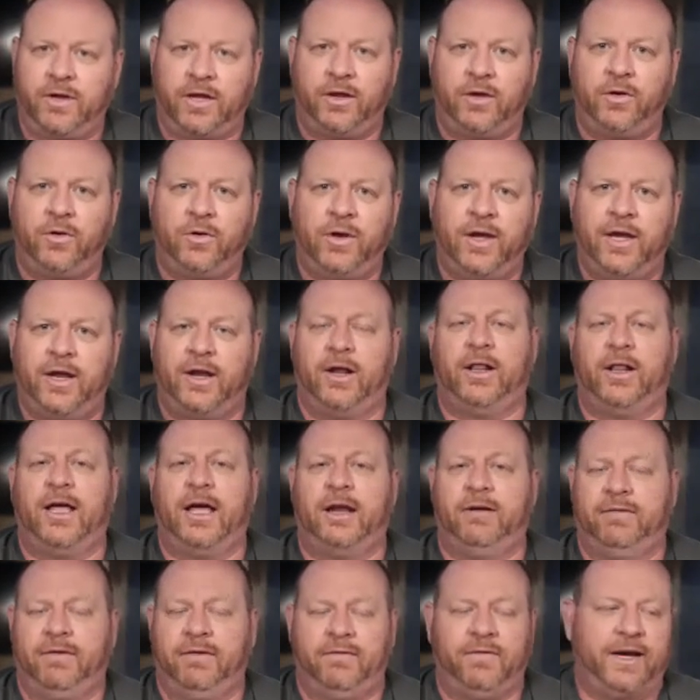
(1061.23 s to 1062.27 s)
You can get a
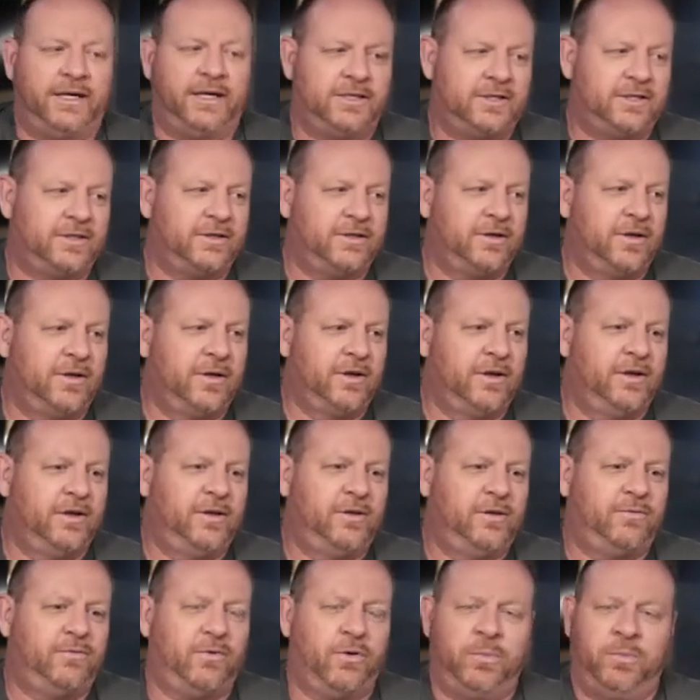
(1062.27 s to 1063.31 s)
lot of advice
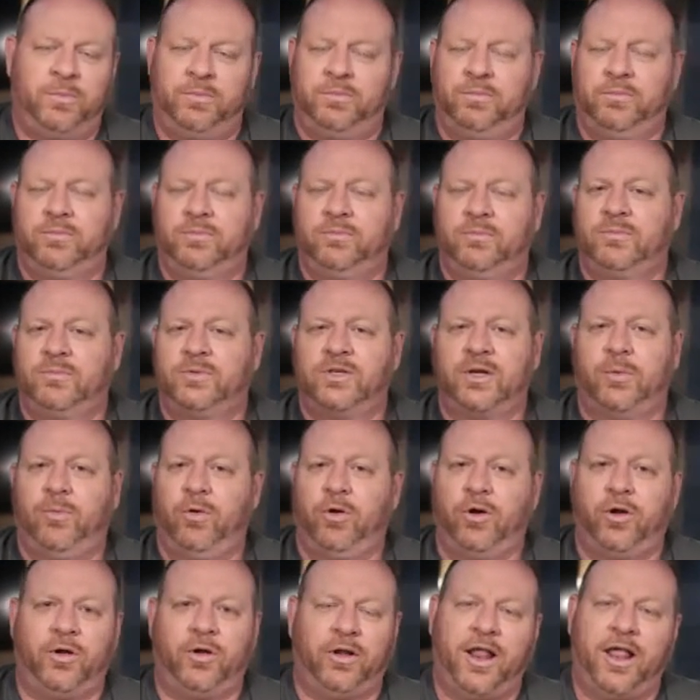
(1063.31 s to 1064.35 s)
from
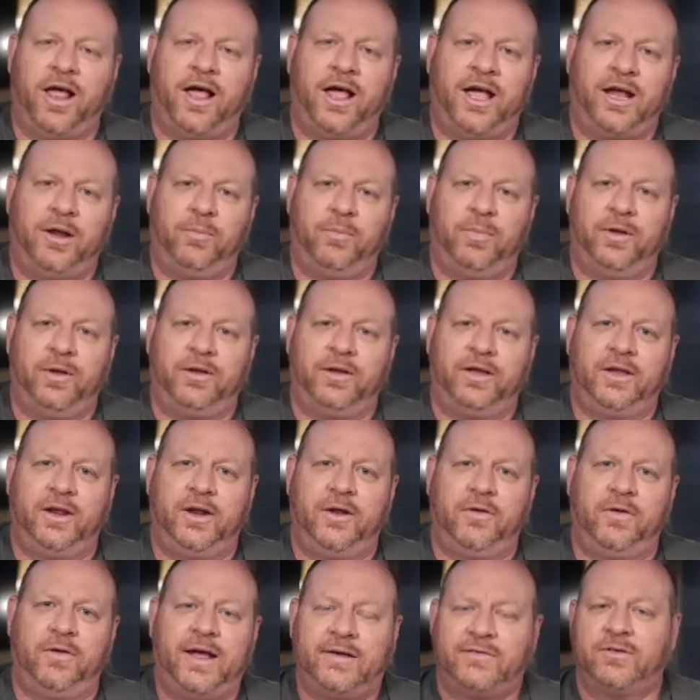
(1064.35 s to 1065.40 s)
someone online, but
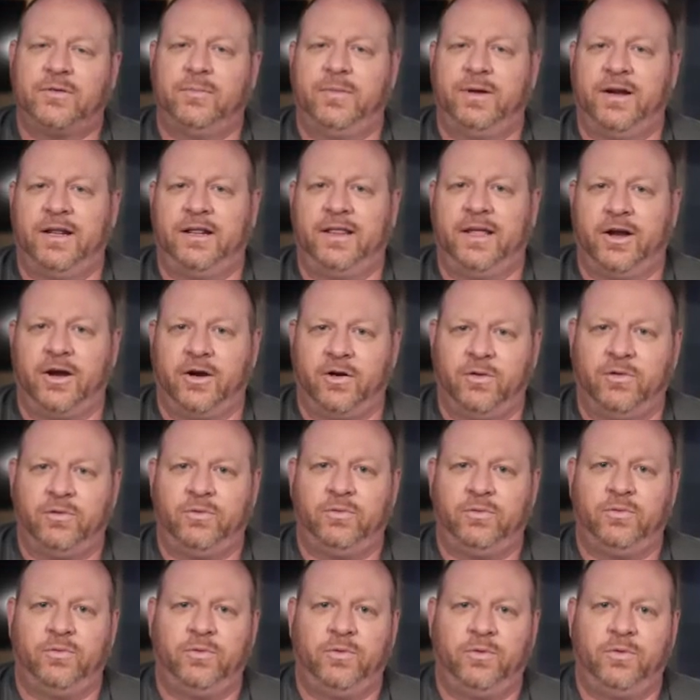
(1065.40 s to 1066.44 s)
to have somebody there
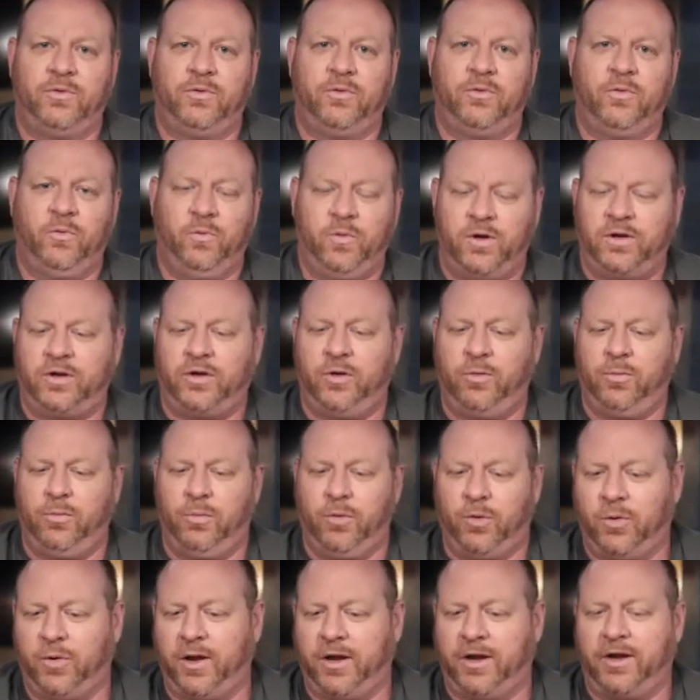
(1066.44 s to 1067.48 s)
with you
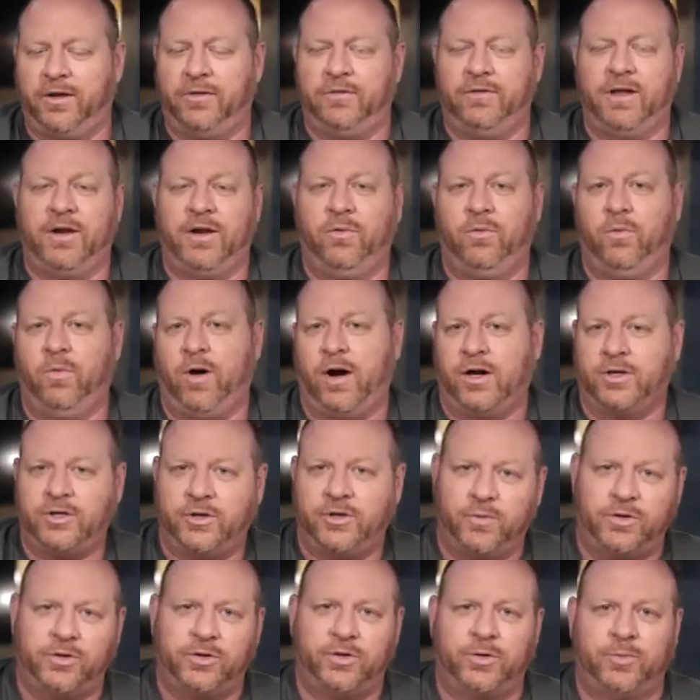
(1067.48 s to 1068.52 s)
brewing and
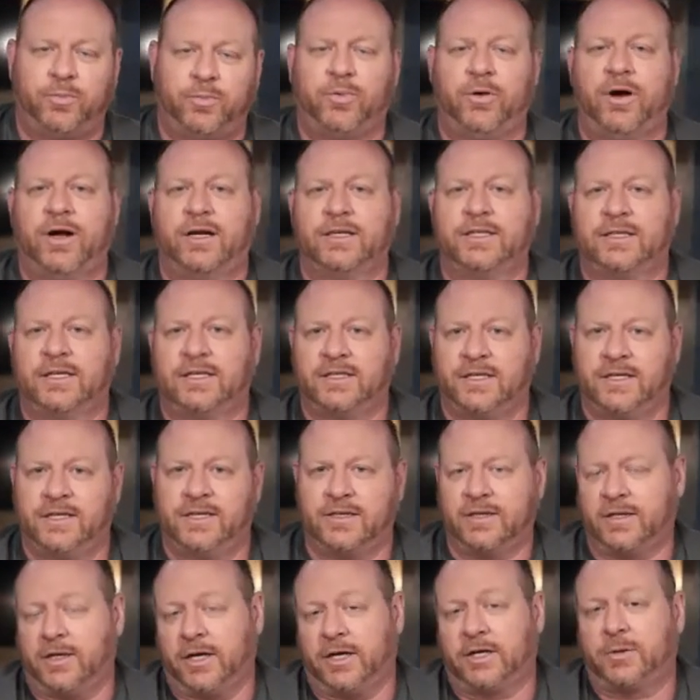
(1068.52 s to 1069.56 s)
watching what your process
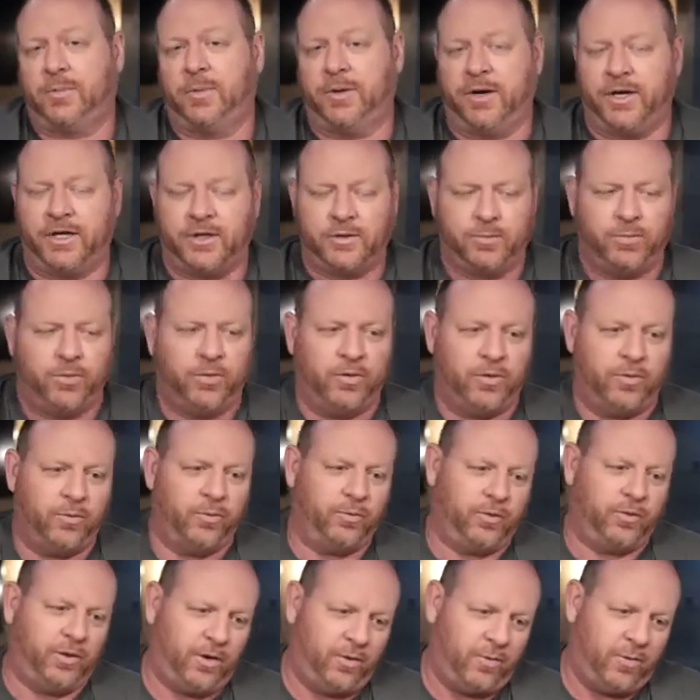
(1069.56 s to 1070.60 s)
is, an experienced brewer
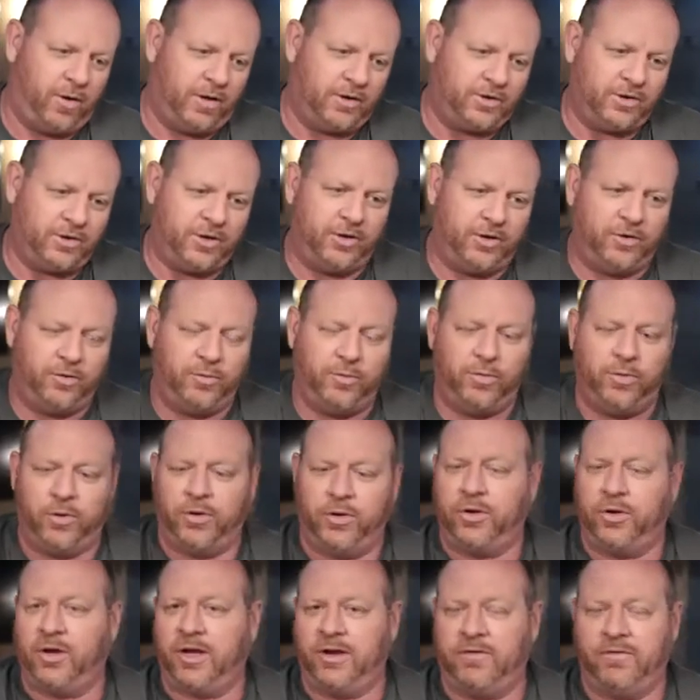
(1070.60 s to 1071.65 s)
watching a new brewer,
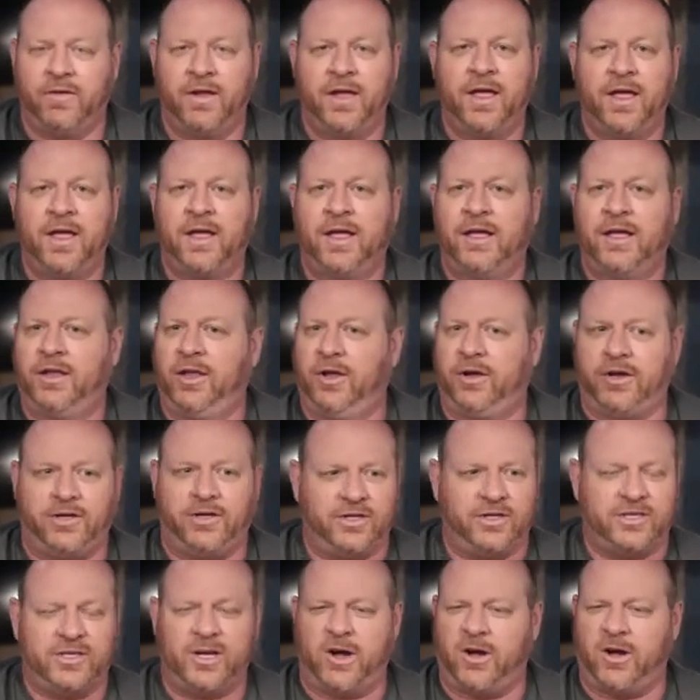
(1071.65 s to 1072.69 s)
you can
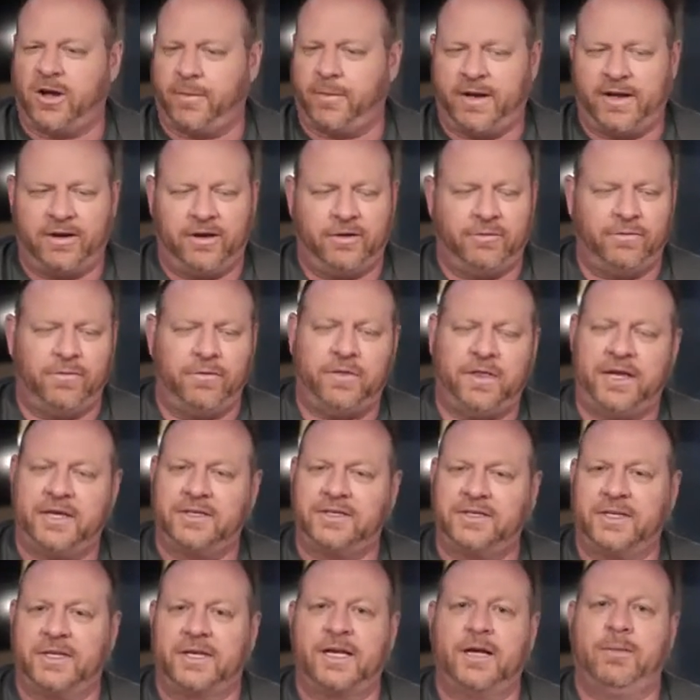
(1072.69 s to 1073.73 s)
just talk about different
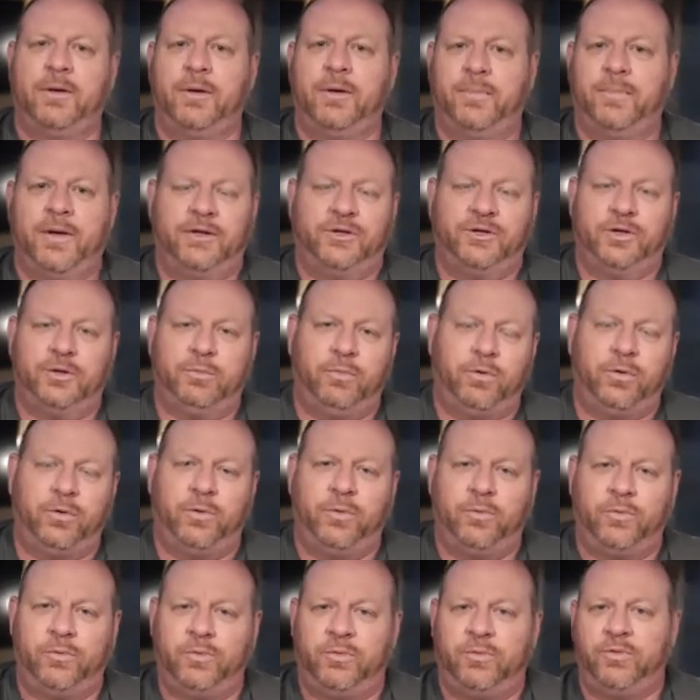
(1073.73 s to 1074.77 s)
things that come up as you
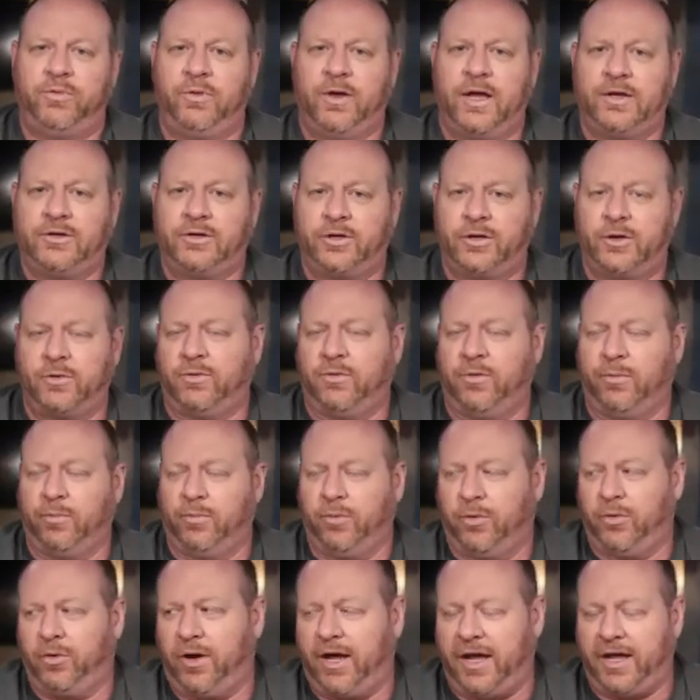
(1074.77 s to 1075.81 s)
go through the
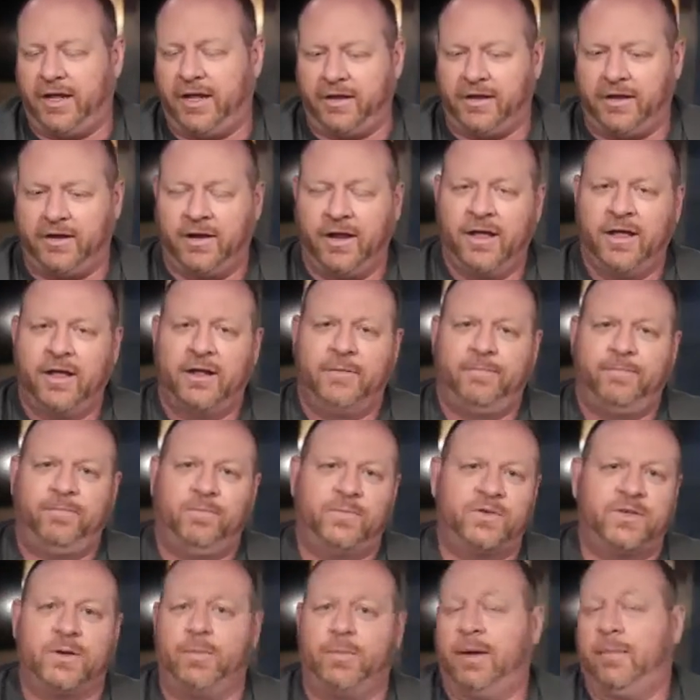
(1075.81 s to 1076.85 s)
brew day that
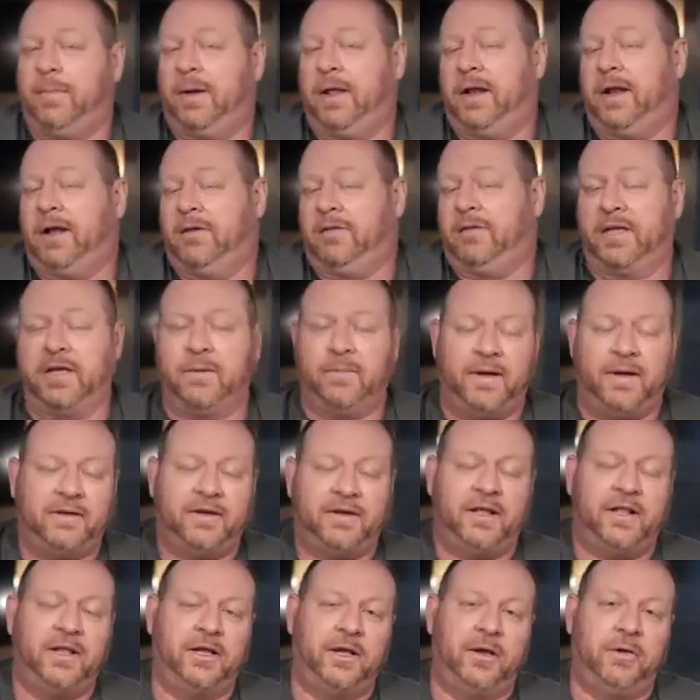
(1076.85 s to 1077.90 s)
somebody may not think about
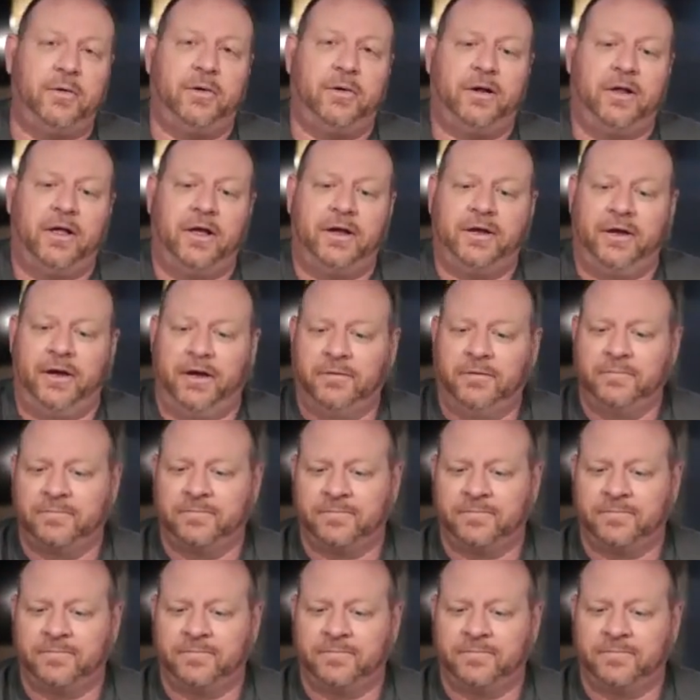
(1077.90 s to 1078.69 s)
telling you online.